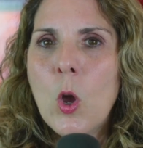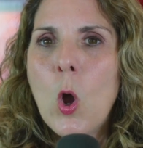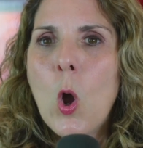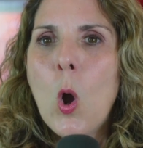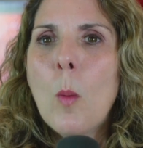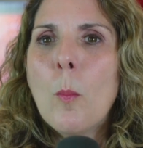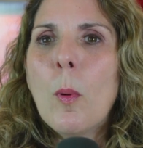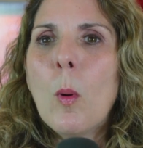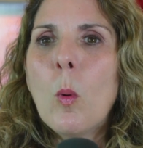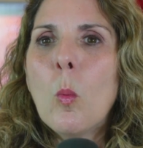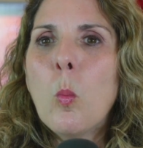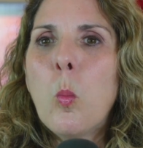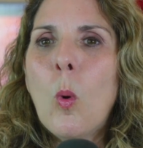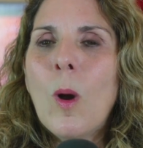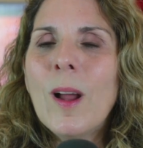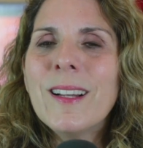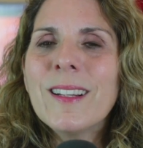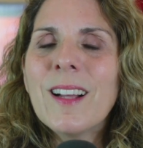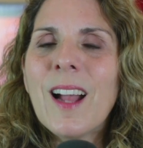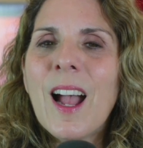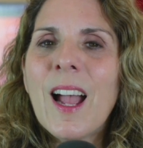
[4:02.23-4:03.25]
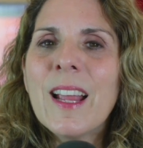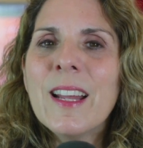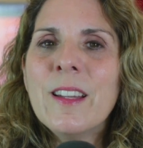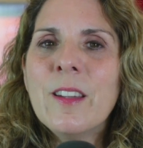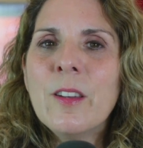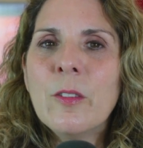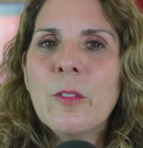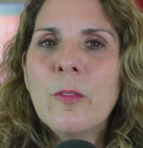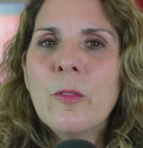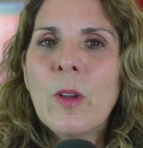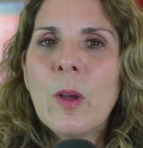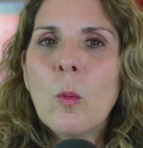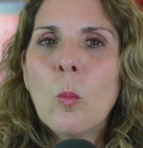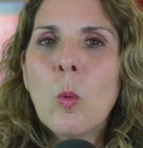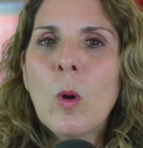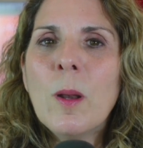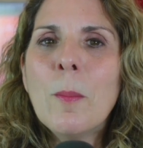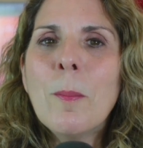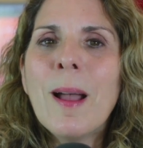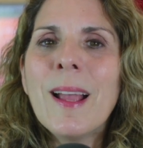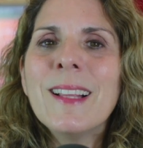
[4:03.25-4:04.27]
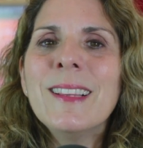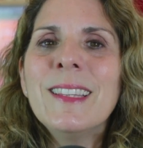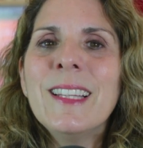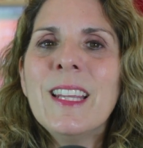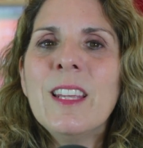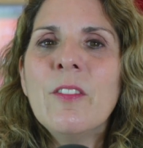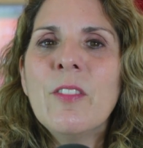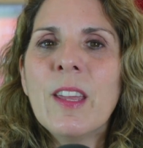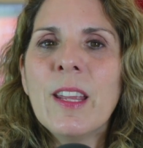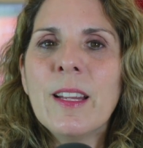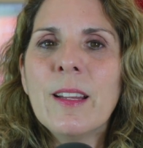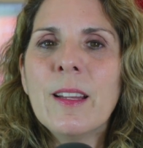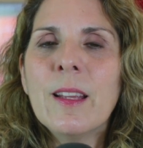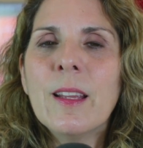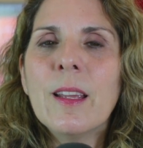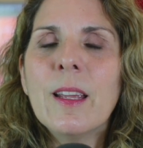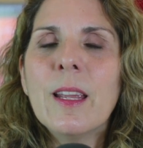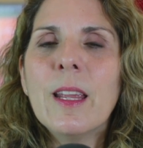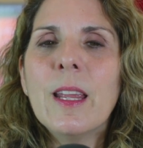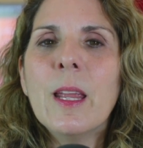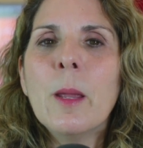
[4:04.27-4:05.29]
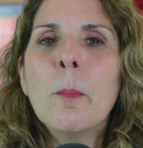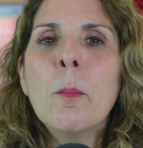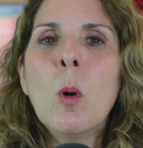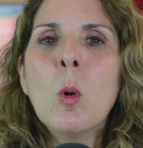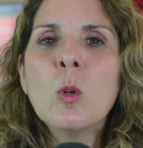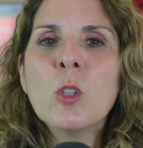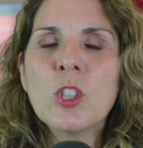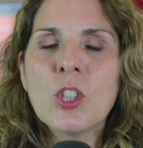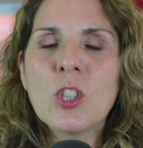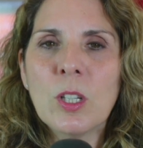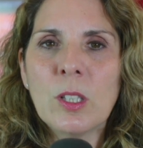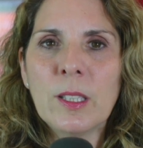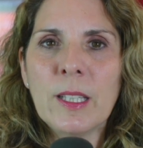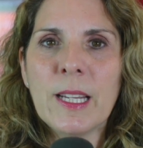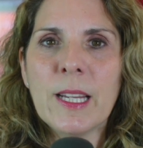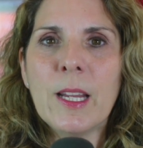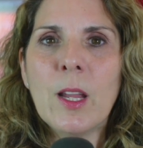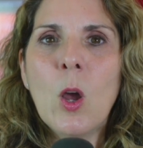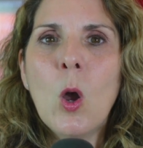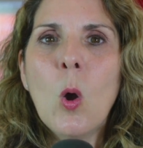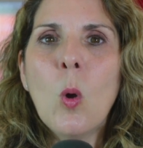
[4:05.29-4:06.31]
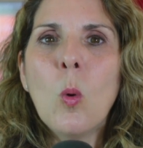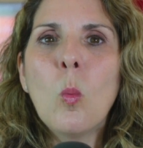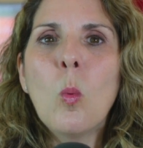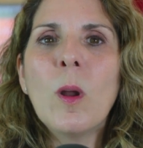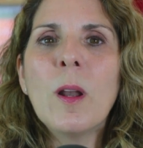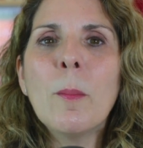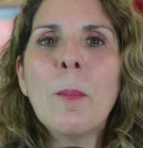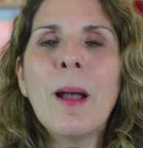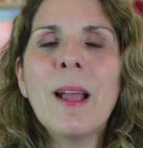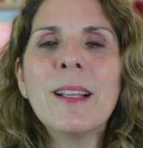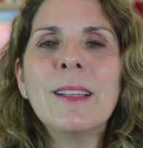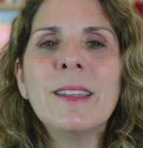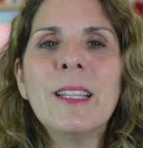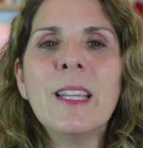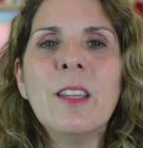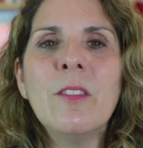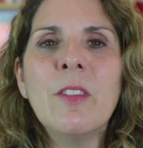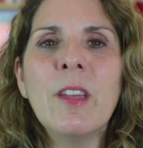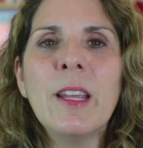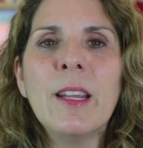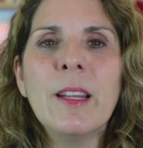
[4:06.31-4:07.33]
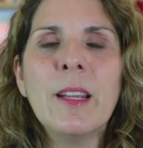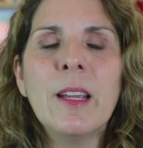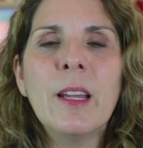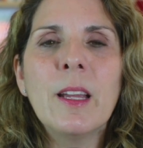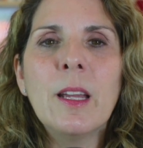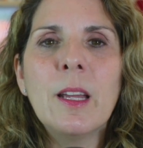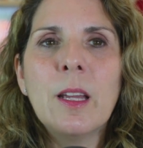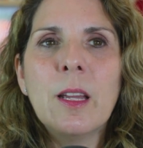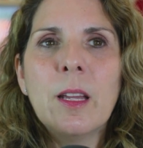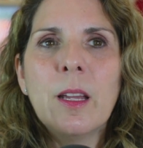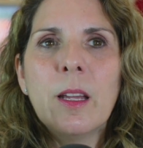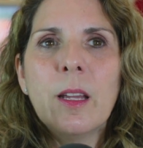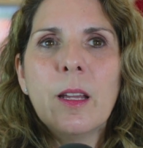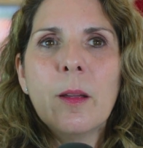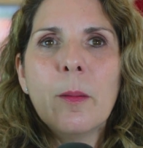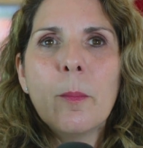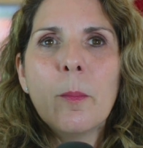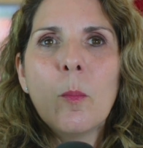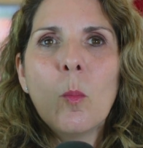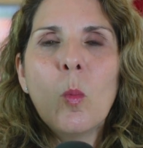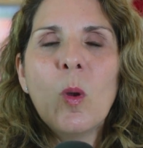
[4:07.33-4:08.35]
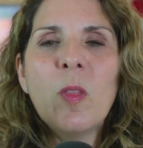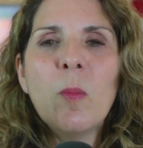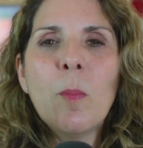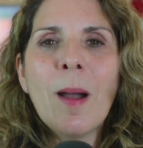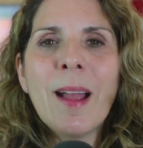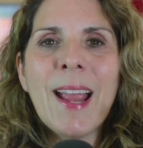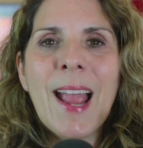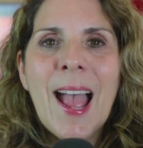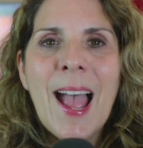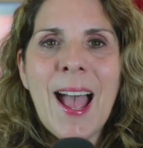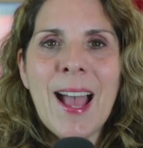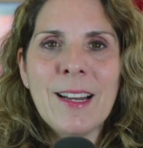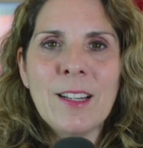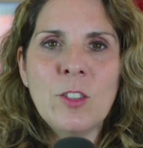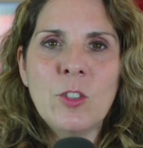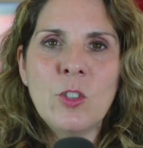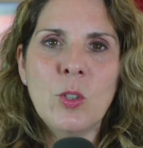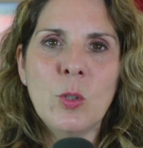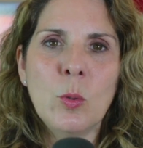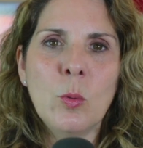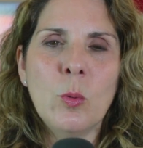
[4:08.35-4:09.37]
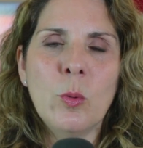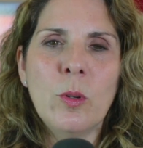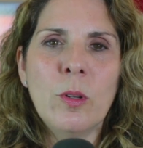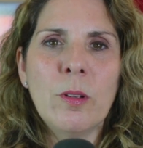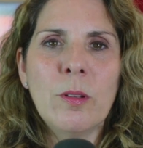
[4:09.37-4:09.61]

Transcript: But what am I leaving emotionally? What am I leaving with my attitude?